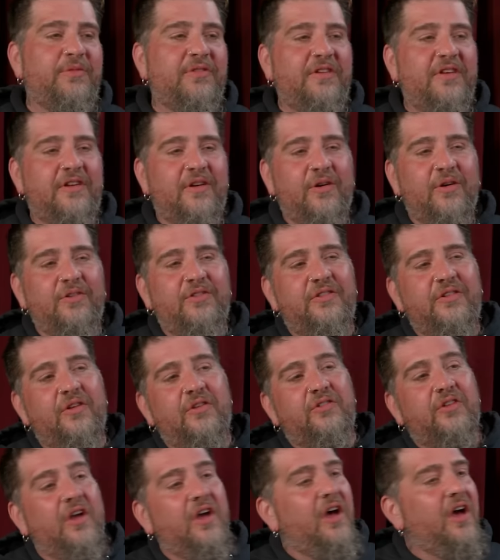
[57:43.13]
he goes, he
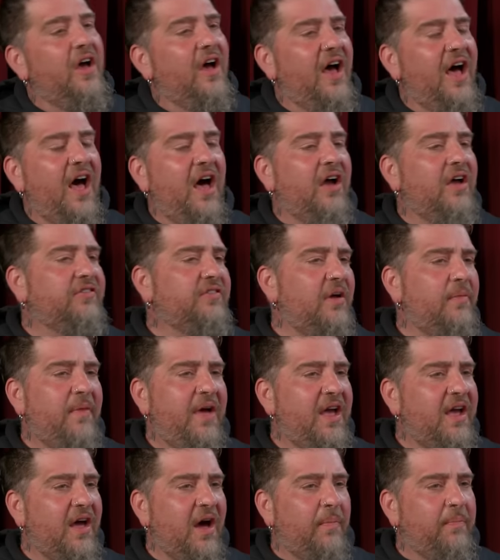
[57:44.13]
goes, I uh, goes, I'll oh,
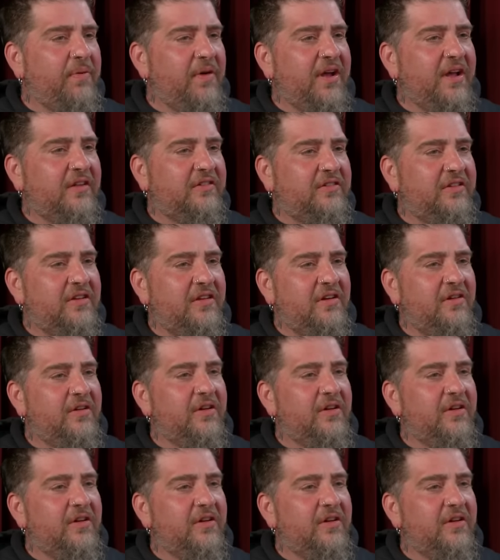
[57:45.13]
make, I'll bring it to you.